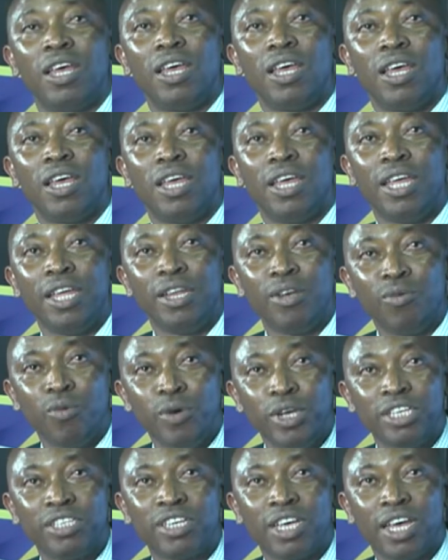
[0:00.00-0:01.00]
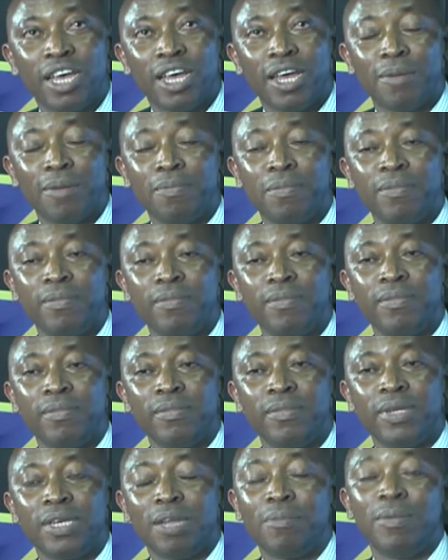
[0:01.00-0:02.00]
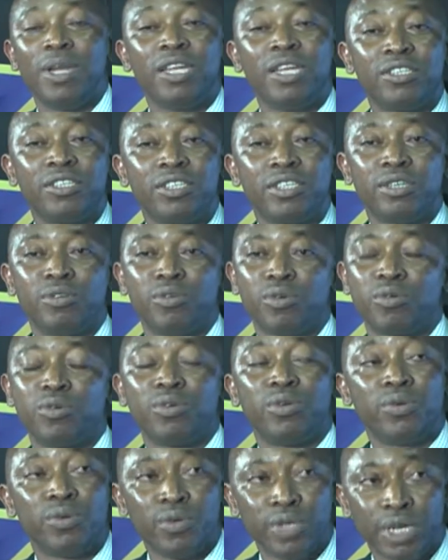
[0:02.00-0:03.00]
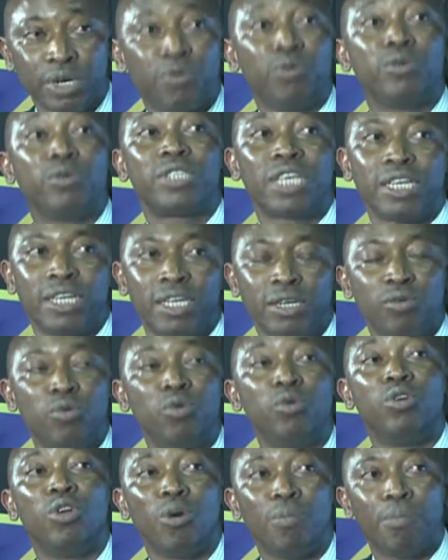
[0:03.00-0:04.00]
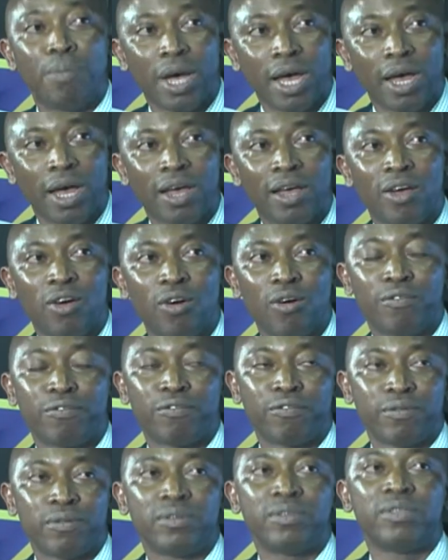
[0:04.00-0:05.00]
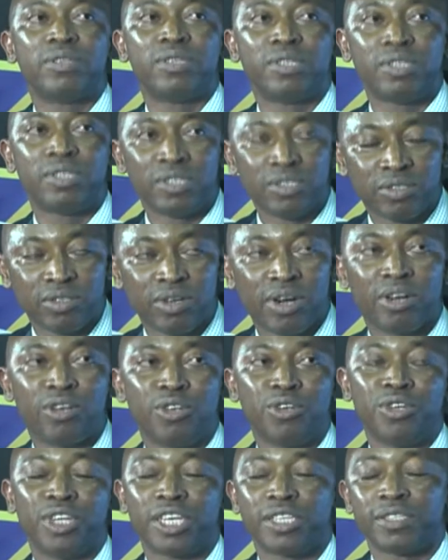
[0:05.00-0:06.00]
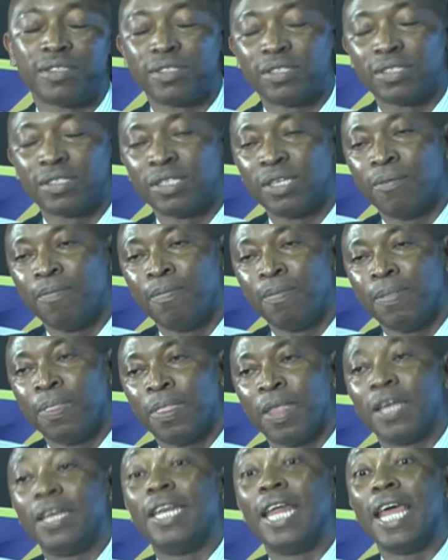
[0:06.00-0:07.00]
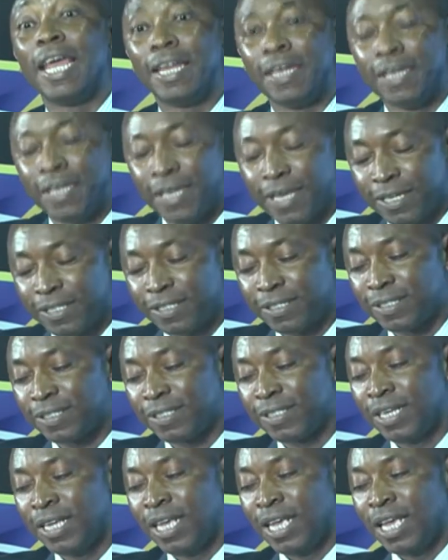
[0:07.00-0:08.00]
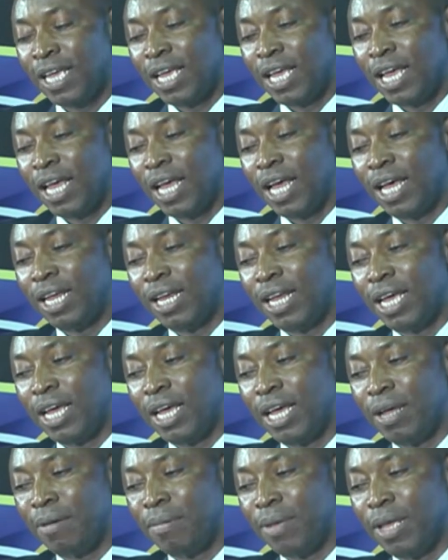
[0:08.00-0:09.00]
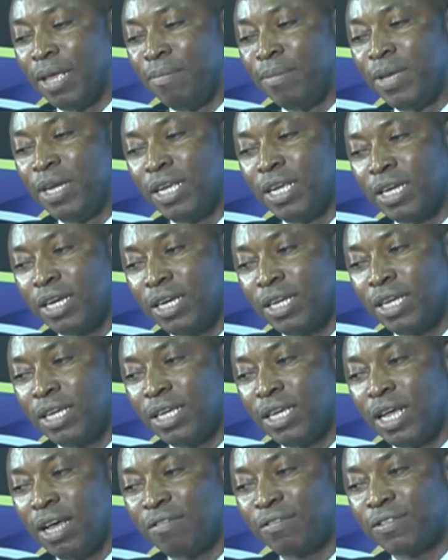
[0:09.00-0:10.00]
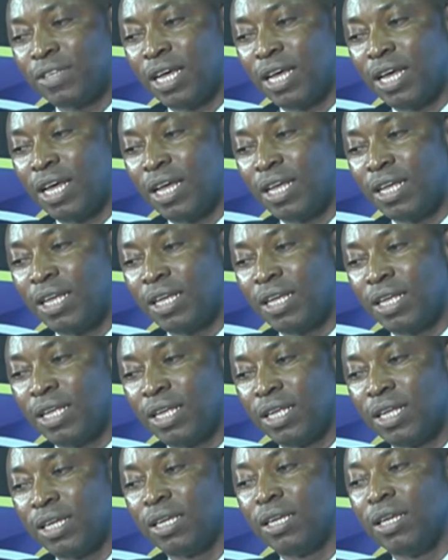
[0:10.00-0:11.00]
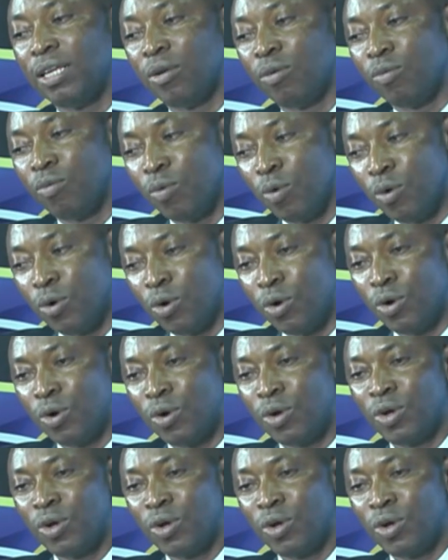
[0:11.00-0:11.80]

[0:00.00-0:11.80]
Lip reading: in which the military recruited a good number of Sierra Leoneans. Then, yes. And immediately after the war,